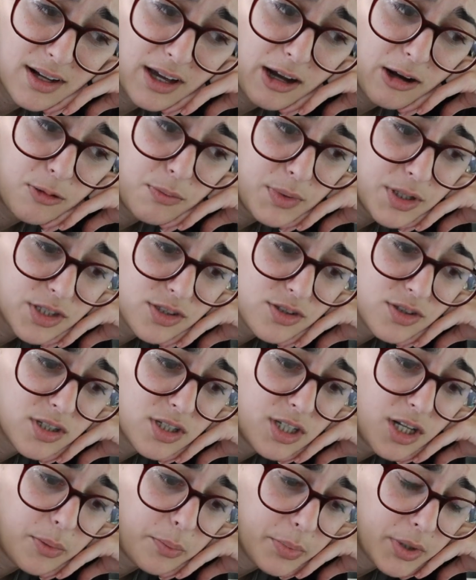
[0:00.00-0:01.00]
how much
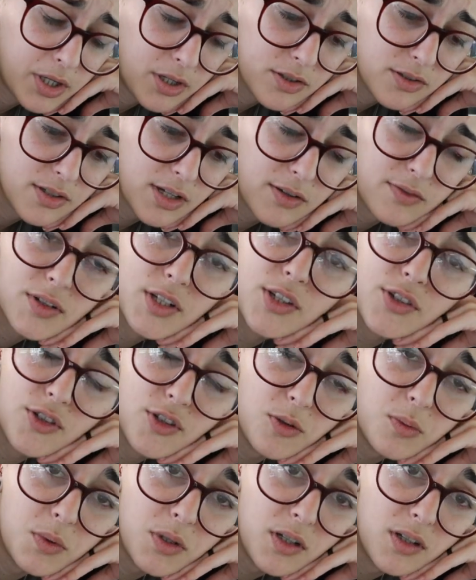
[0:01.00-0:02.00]
nut butters I've
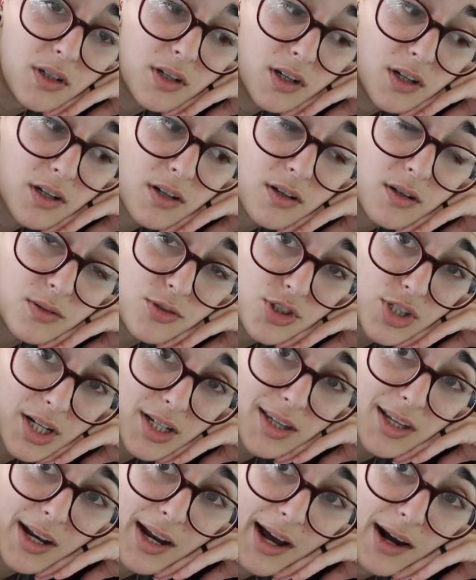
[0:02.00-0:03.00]
consumed in a year, go
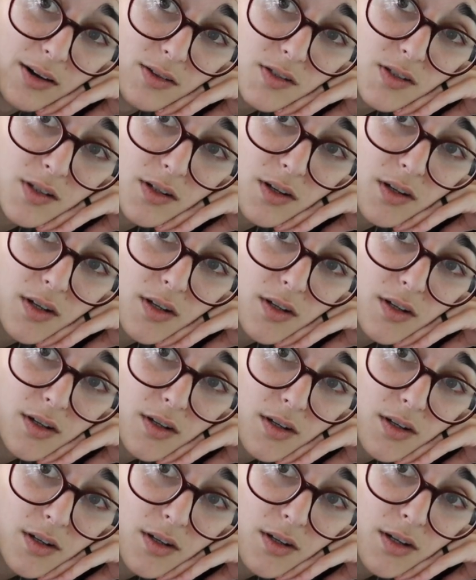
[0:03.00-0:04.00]
check that out.
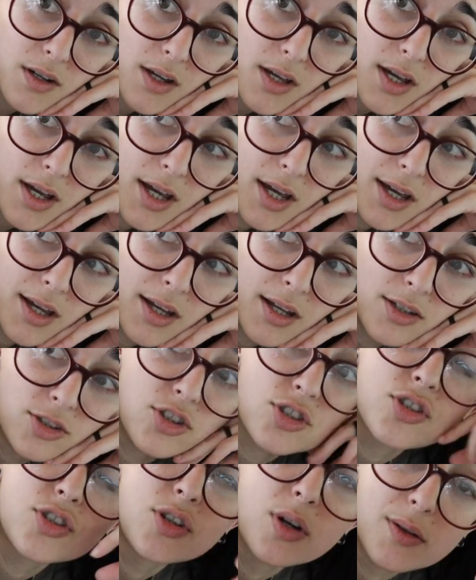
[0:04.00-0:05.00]
And
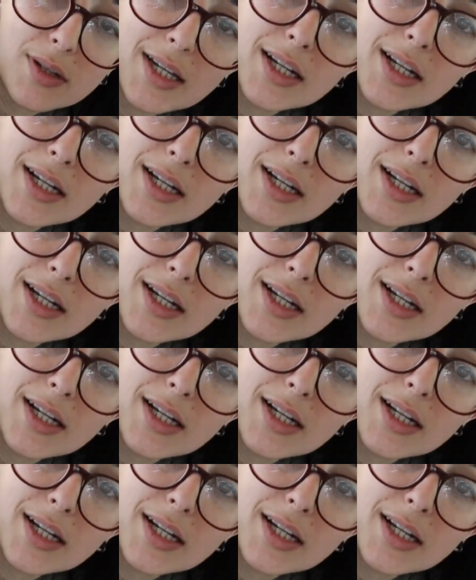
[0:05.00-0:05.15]
just know